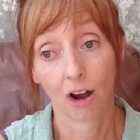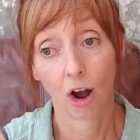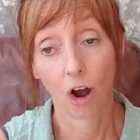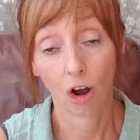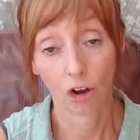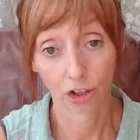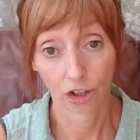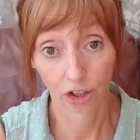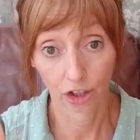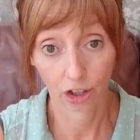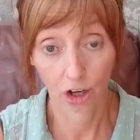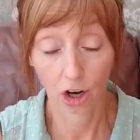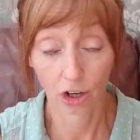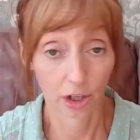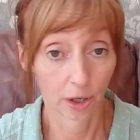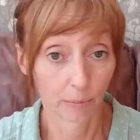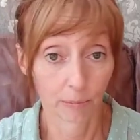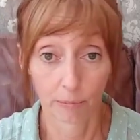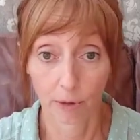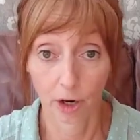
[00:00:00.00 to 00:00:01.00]
on a
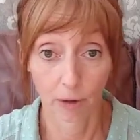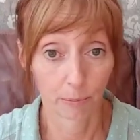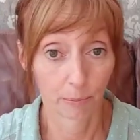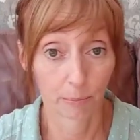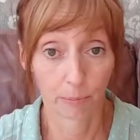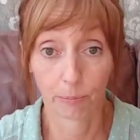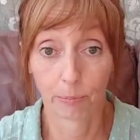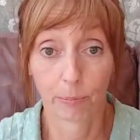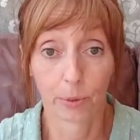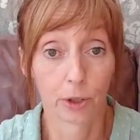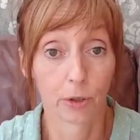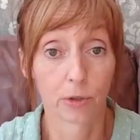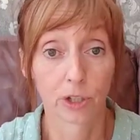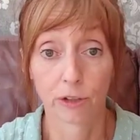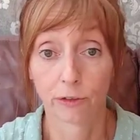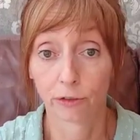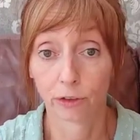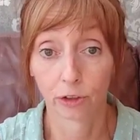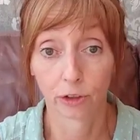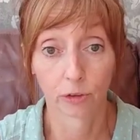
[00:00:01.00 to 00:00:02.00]

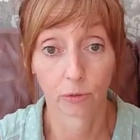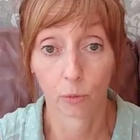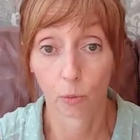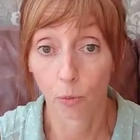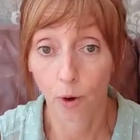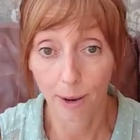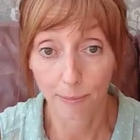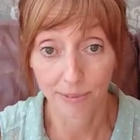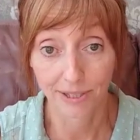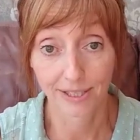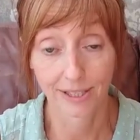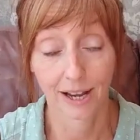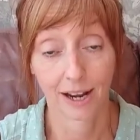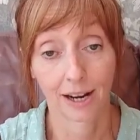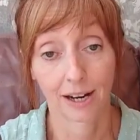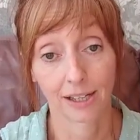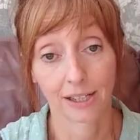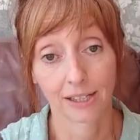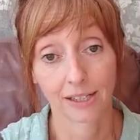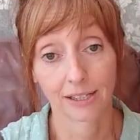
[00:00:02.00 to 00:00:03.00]
beautiful
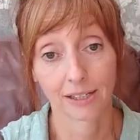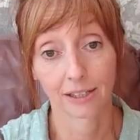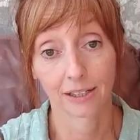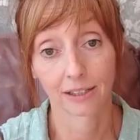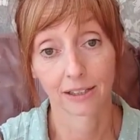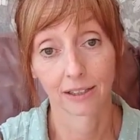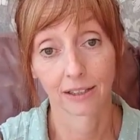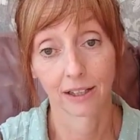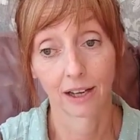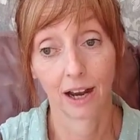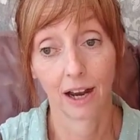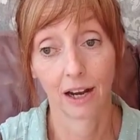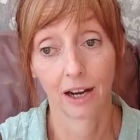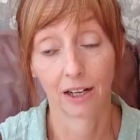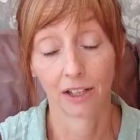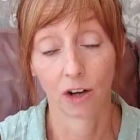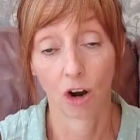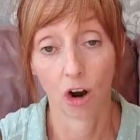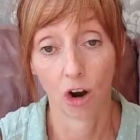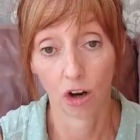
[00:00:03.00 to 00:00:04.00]
website
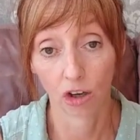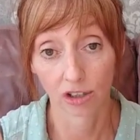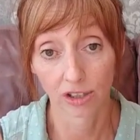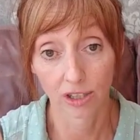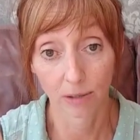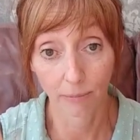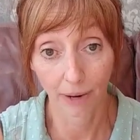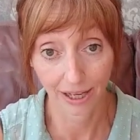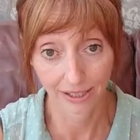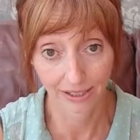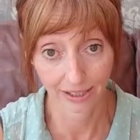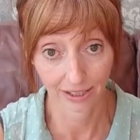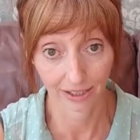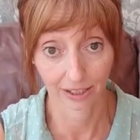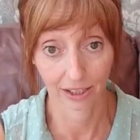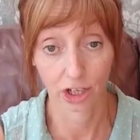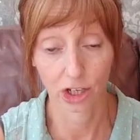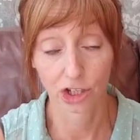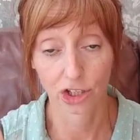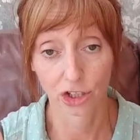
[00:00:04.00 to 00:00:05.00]
and
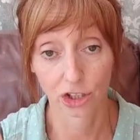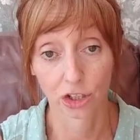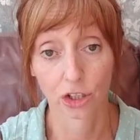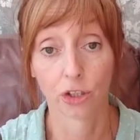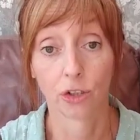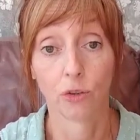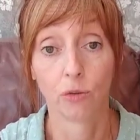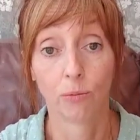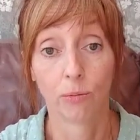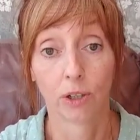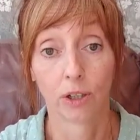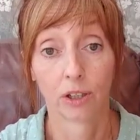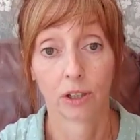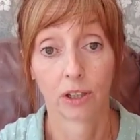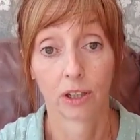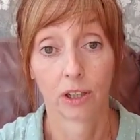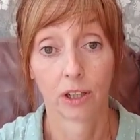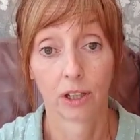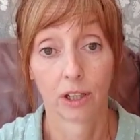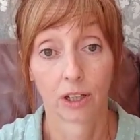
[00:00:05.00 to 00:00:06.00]
automatically assume
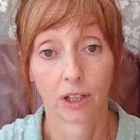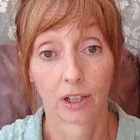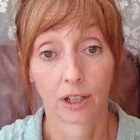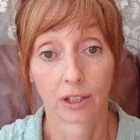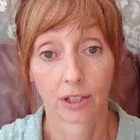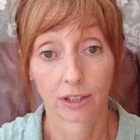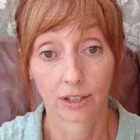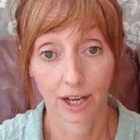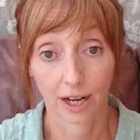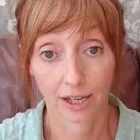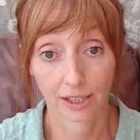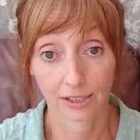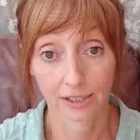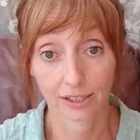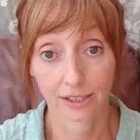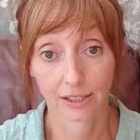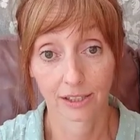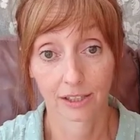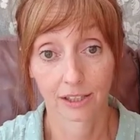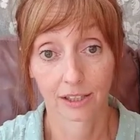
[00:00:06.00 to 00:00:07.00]
that
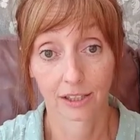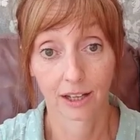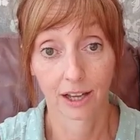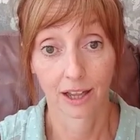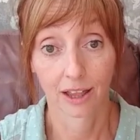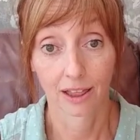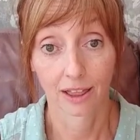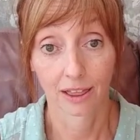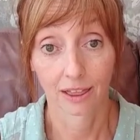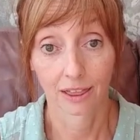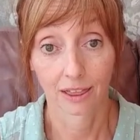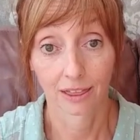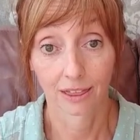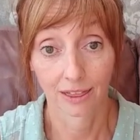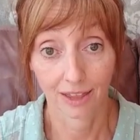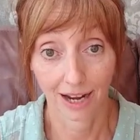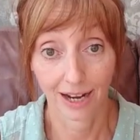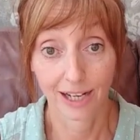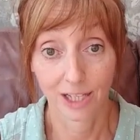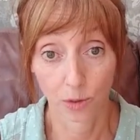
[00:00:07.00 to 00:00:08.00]

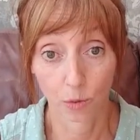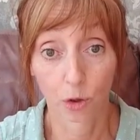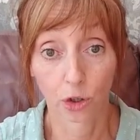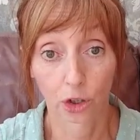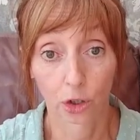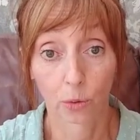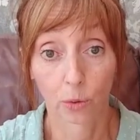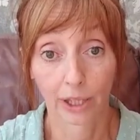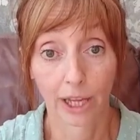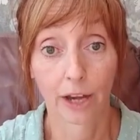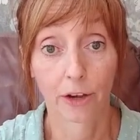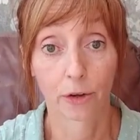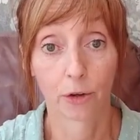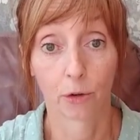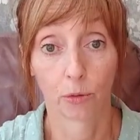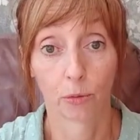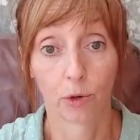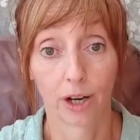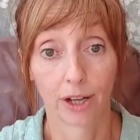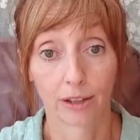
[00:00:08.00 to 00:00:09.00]
that is what you will end
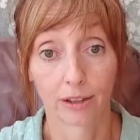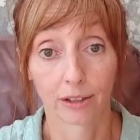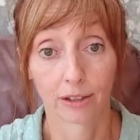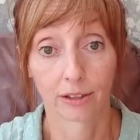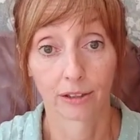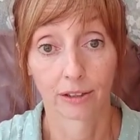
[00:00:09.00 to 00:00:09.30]
up with.